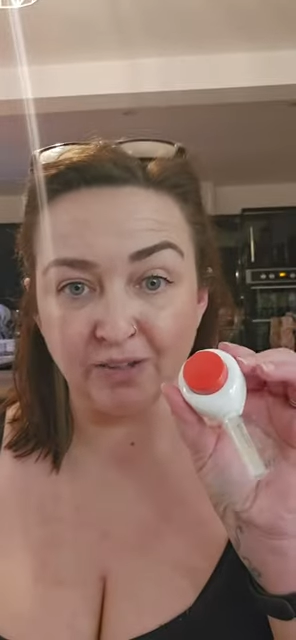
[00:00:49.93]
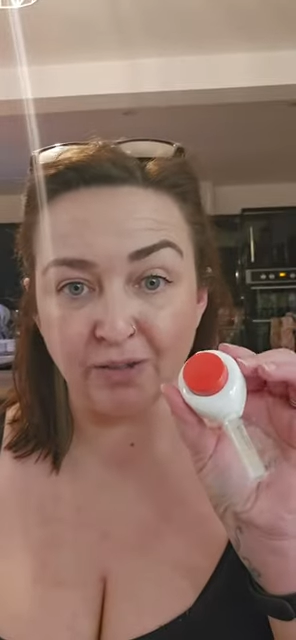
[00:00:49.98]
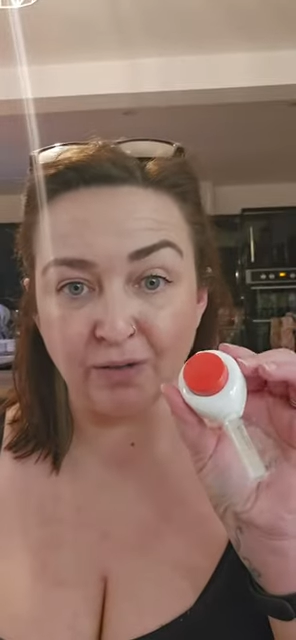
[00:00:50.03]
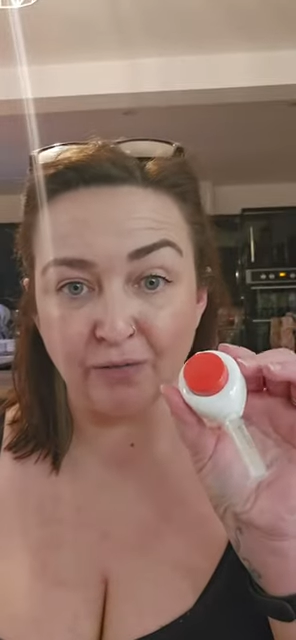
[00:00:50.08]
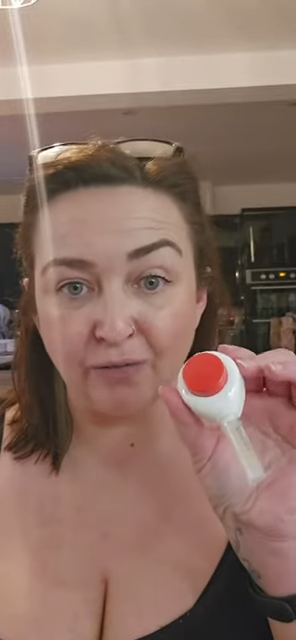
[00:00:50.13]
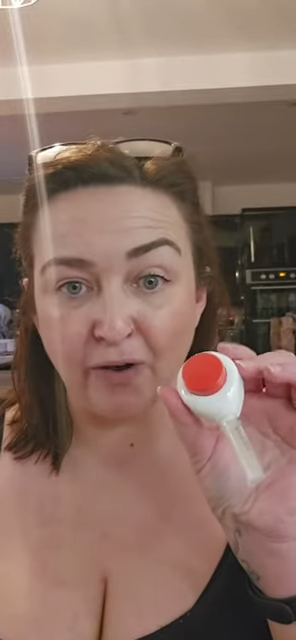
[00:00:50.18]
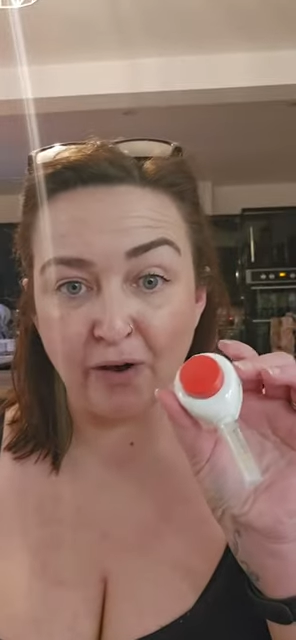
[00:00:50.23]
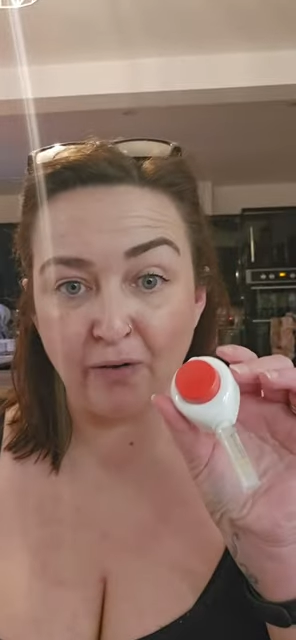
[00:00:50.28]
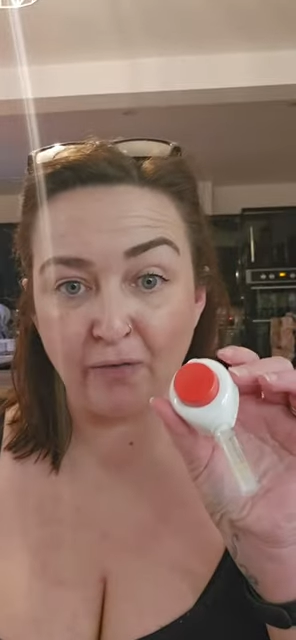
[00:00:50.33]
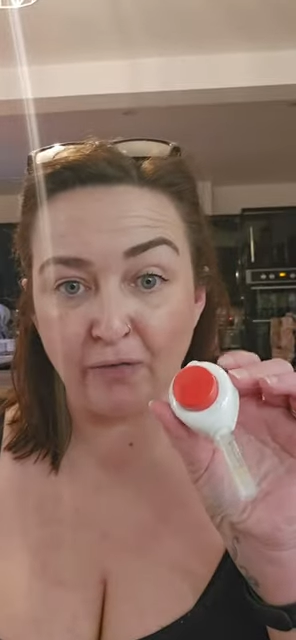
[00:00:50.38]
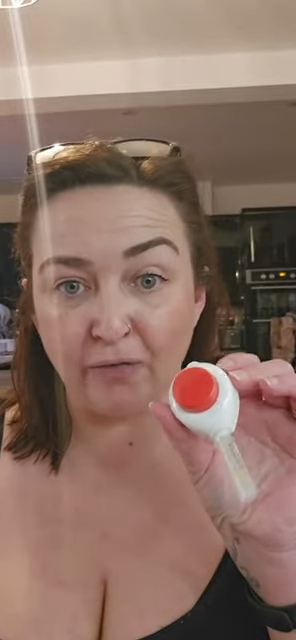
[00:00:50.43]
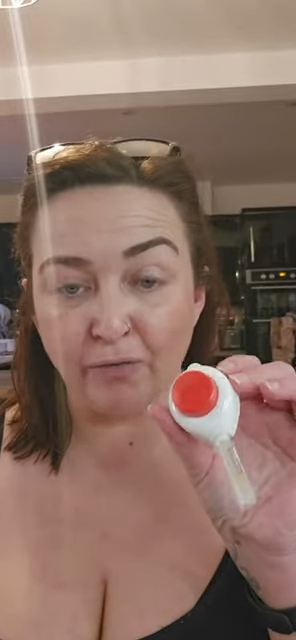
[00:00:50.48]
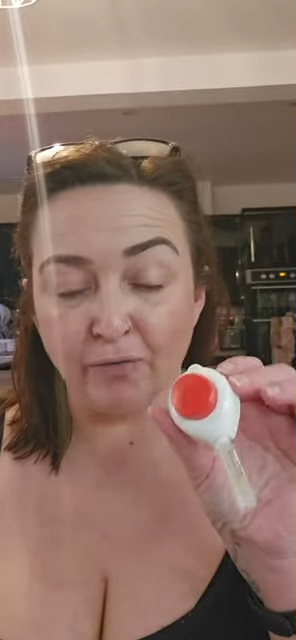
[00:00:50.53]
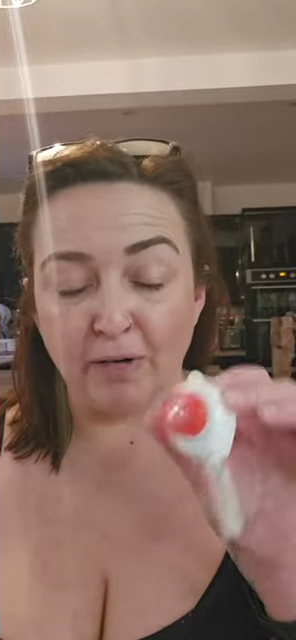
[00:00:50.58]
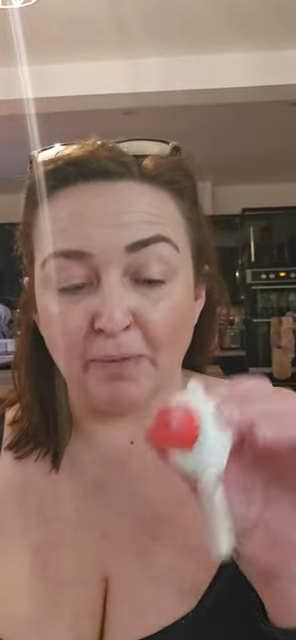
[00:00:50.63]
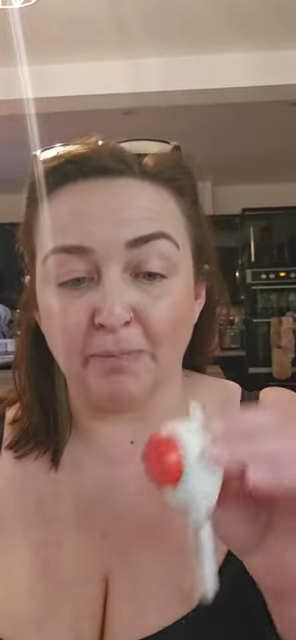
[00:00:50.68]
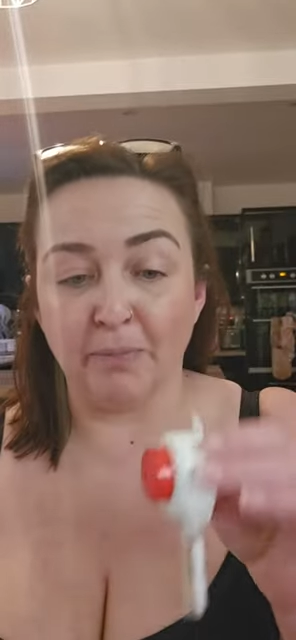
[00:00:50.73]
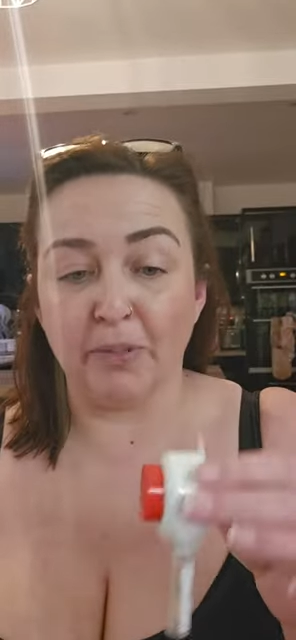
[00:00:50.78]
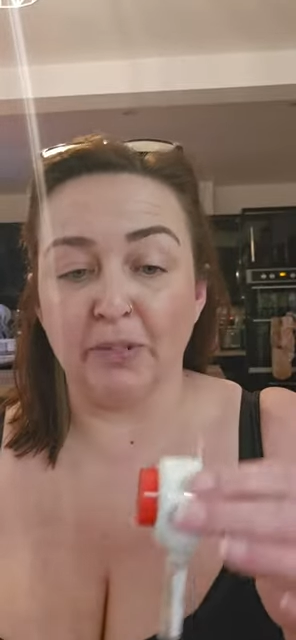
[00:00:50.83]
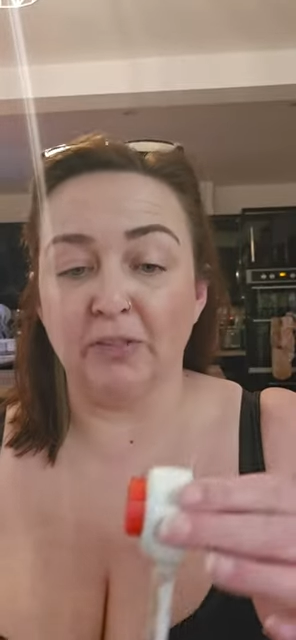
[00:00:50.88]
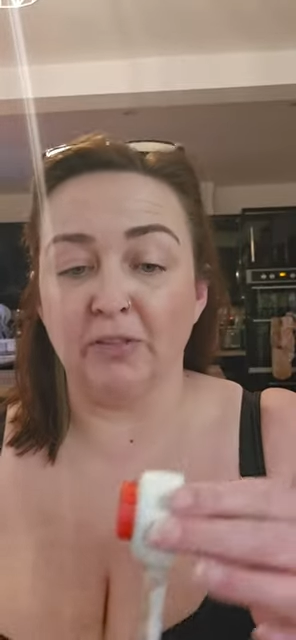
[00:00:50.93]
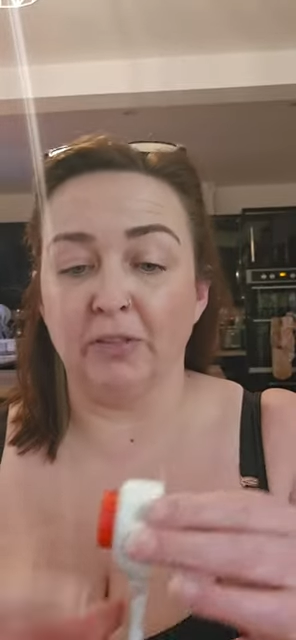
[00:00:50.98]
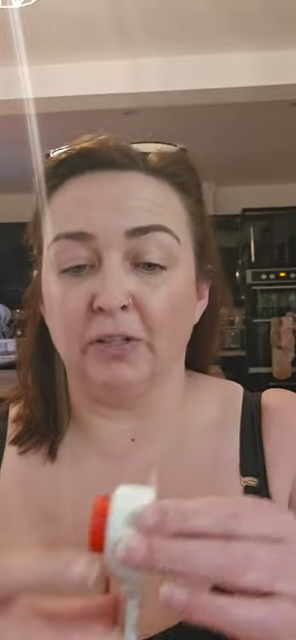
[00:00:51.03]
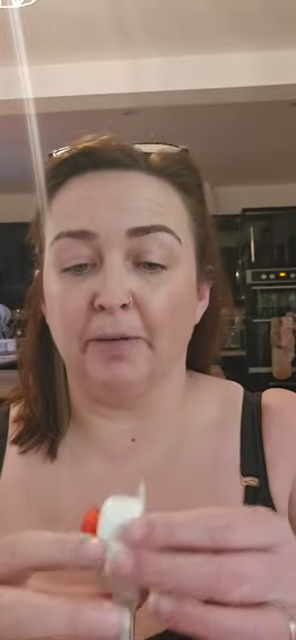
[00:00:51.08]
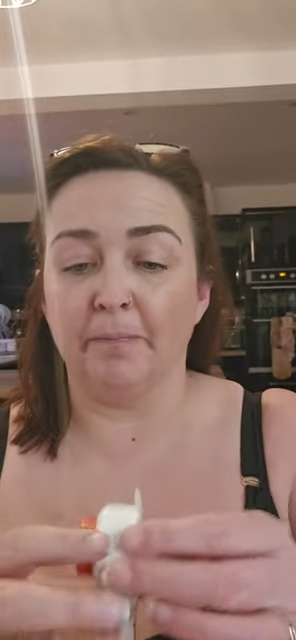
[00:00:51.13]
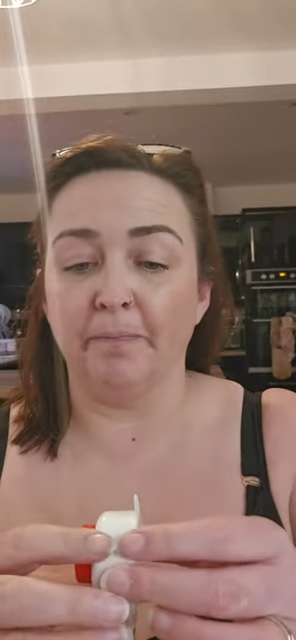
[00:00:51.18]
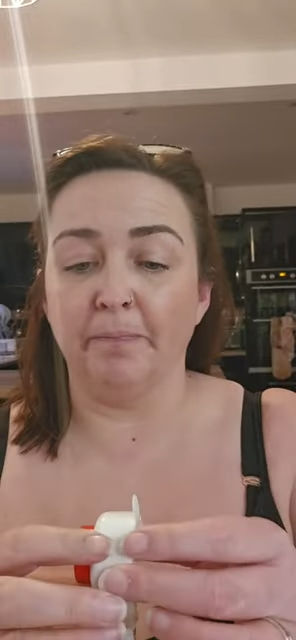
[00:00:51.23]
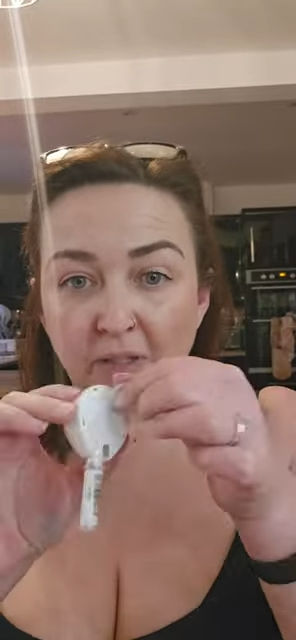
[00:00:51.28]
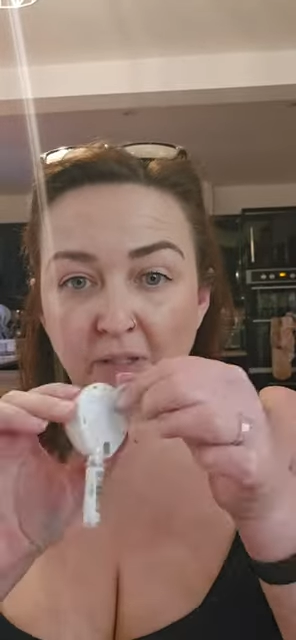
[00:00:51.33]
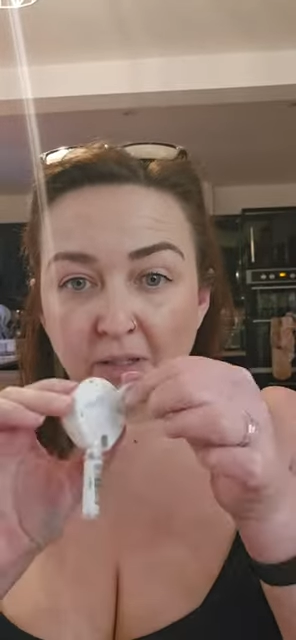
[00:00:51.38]
cover off the red
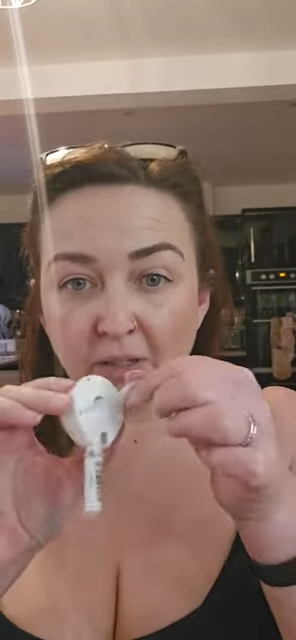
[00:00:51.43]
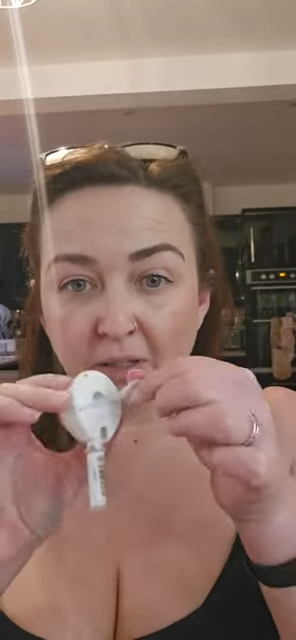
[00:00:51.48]
button,